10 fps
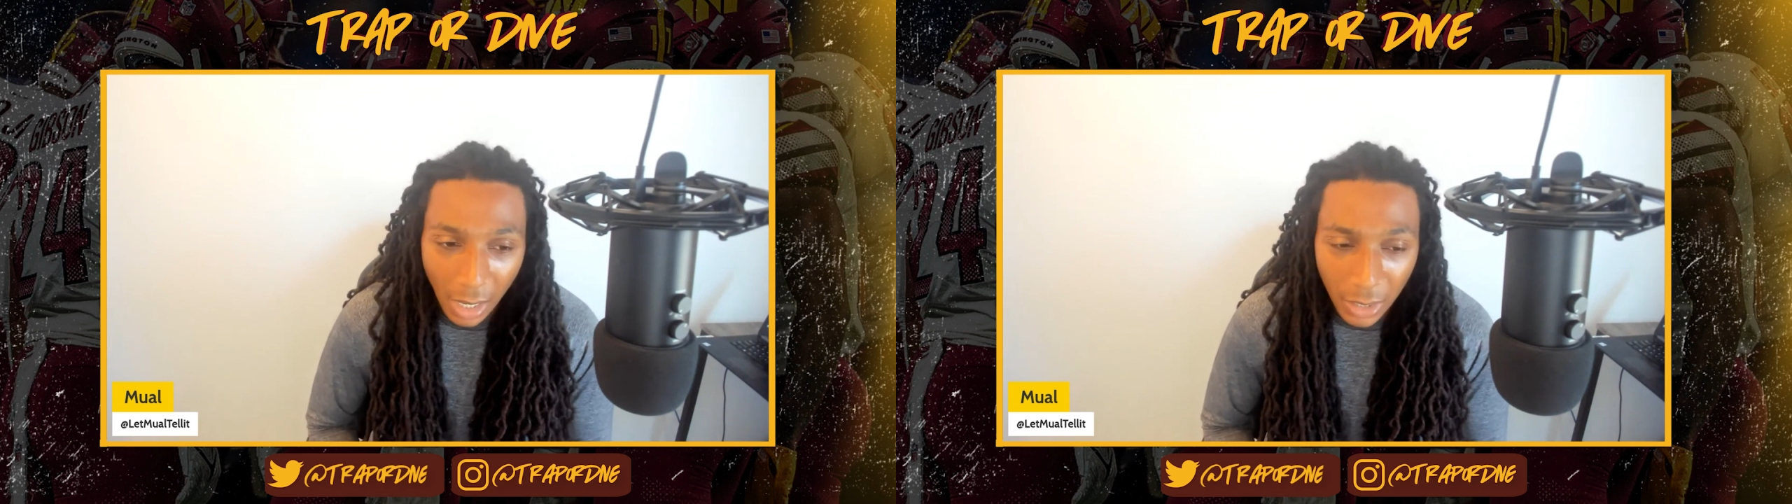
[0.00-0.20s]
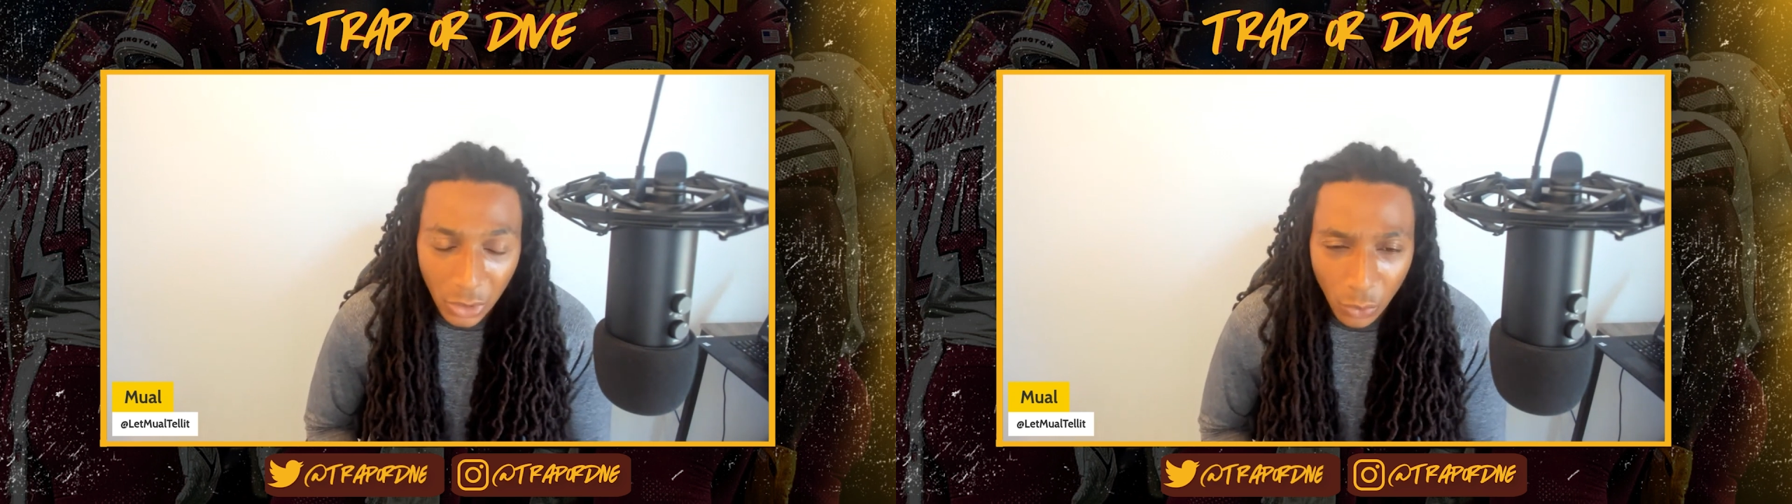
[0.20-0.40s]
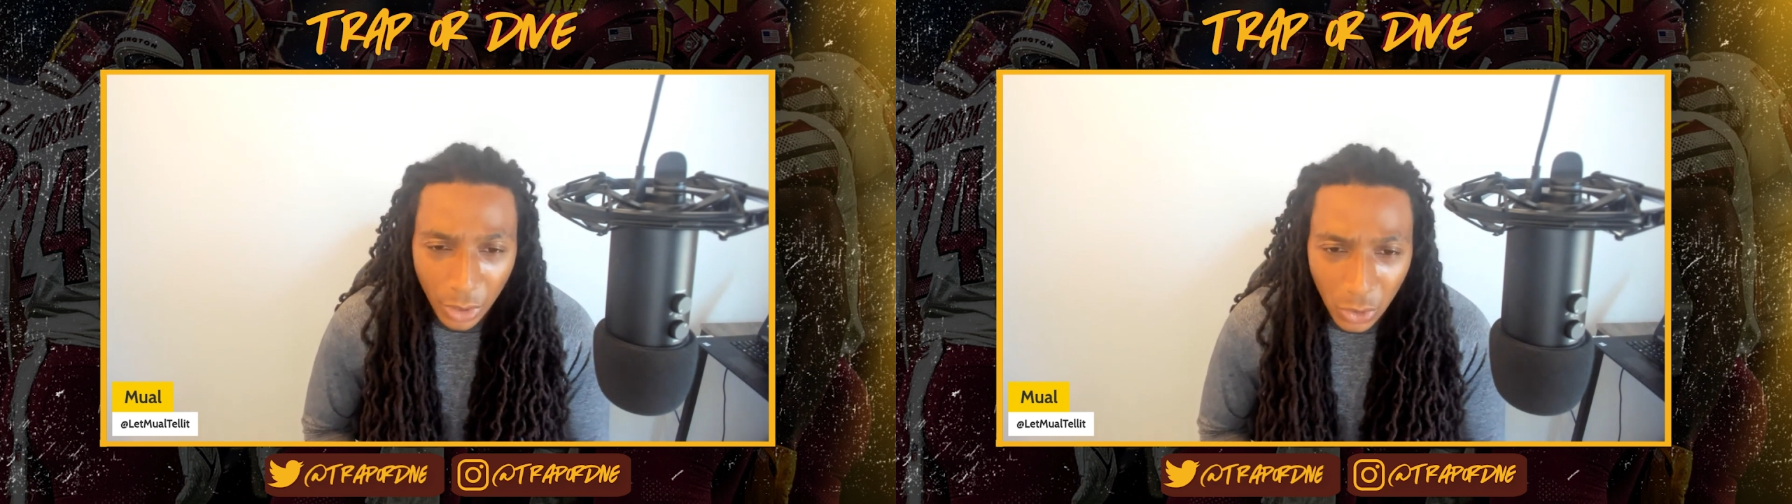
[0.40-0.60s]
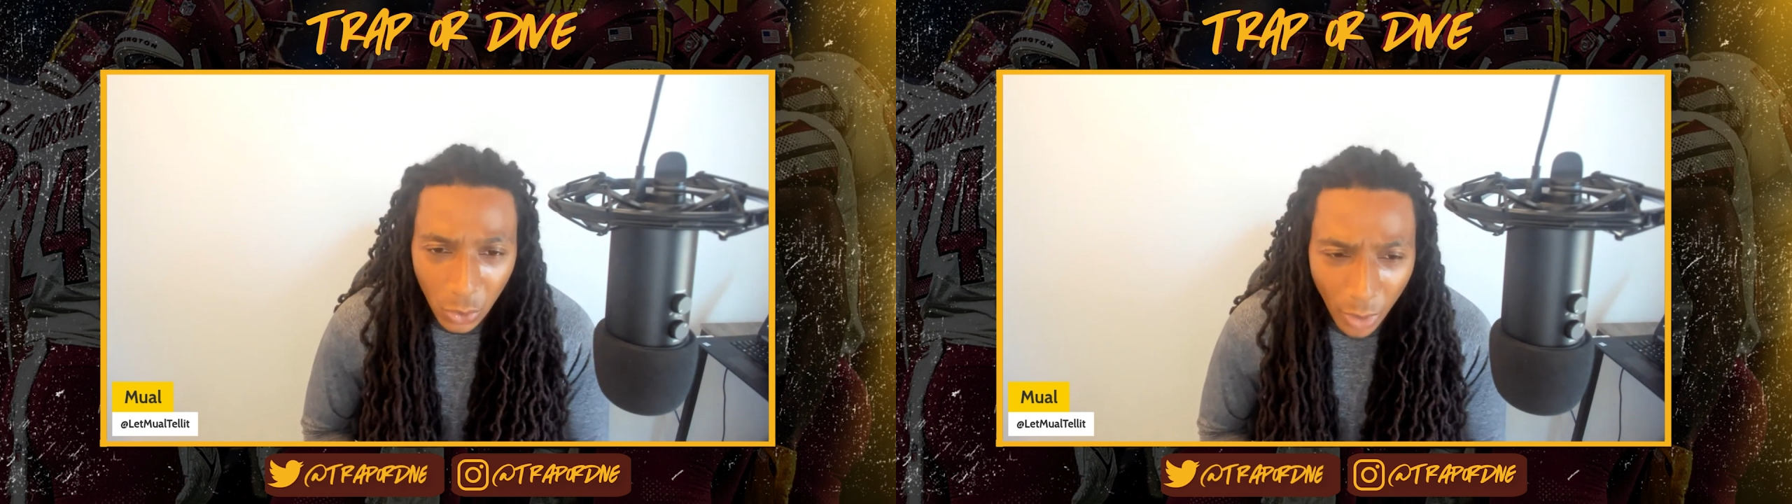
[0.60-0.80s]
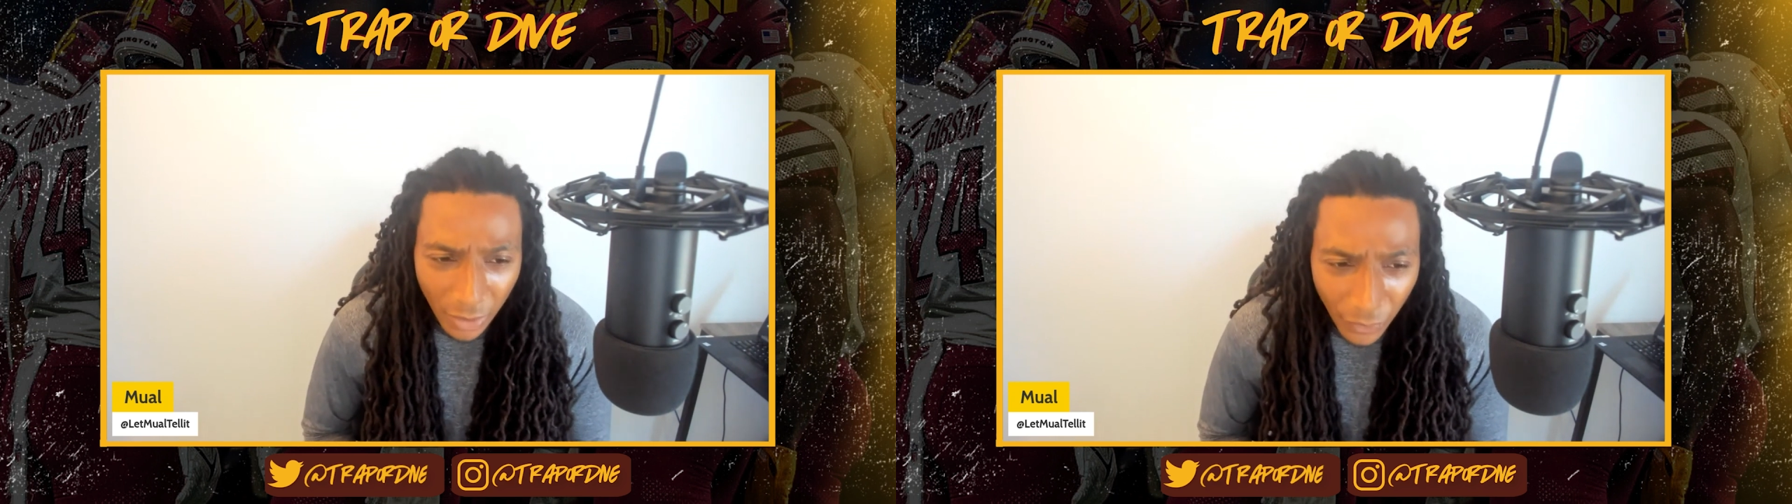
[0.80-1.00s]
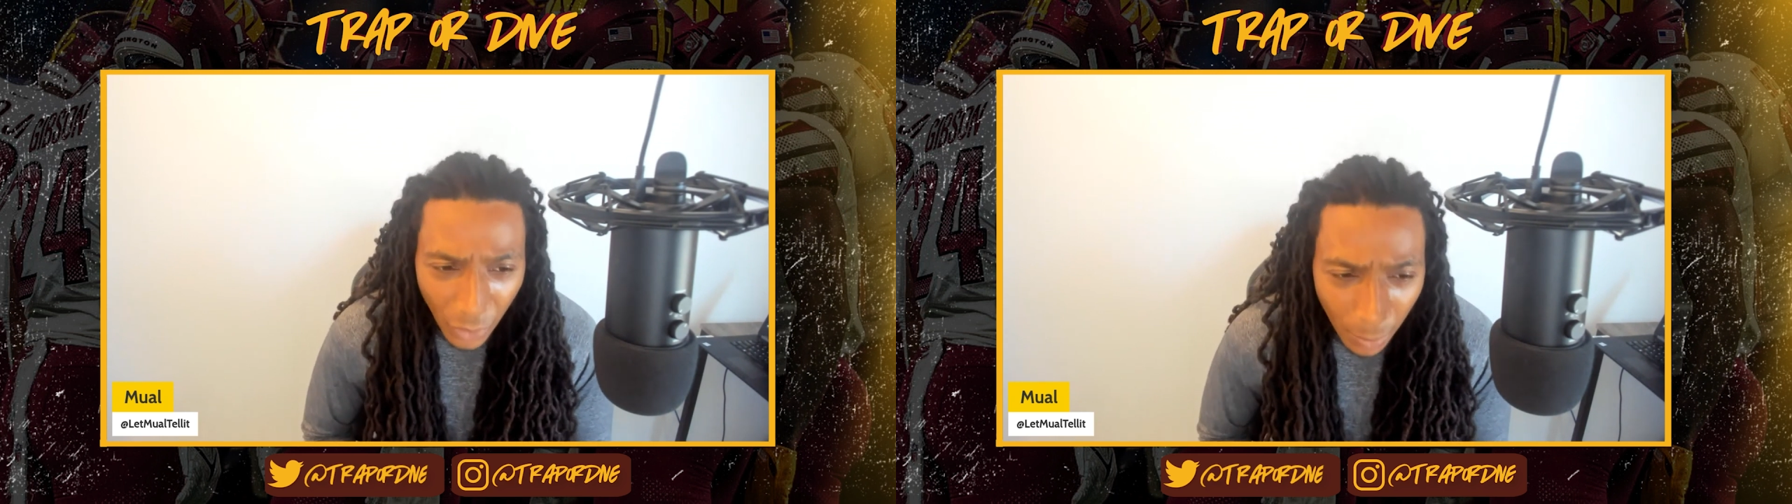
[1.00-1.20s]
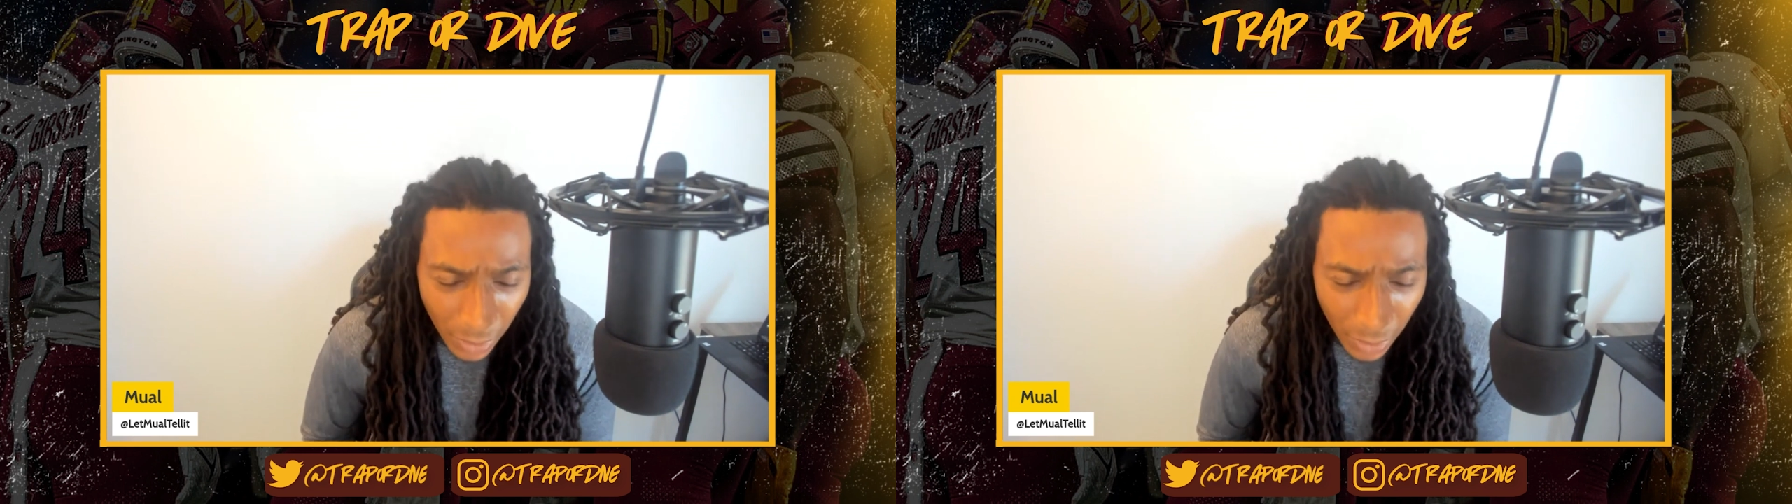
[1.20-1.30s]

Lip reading: let's do this quick film